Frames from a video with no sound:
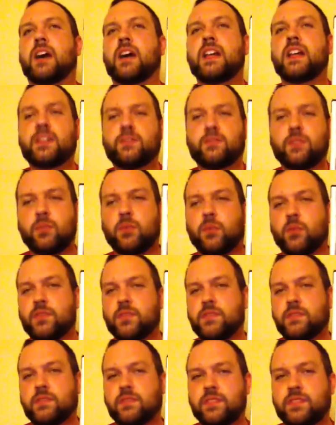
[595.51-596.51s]
Henry
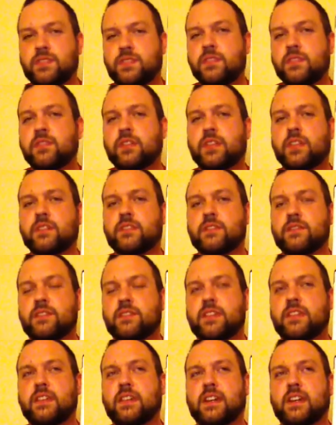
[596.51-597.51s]
Portrait of a Serial Killer,
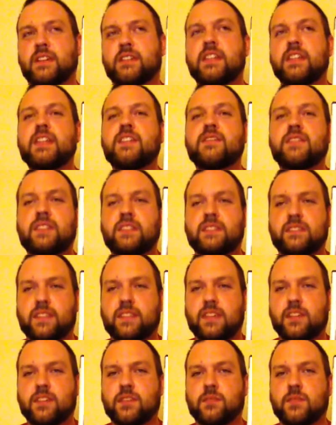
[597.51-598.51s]
the TV
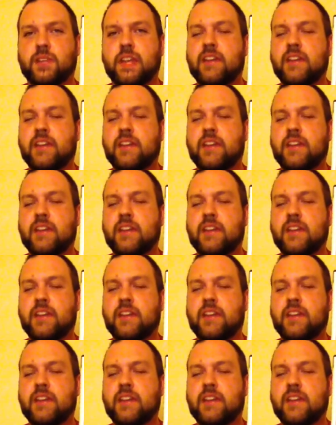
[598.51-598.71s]
salesman,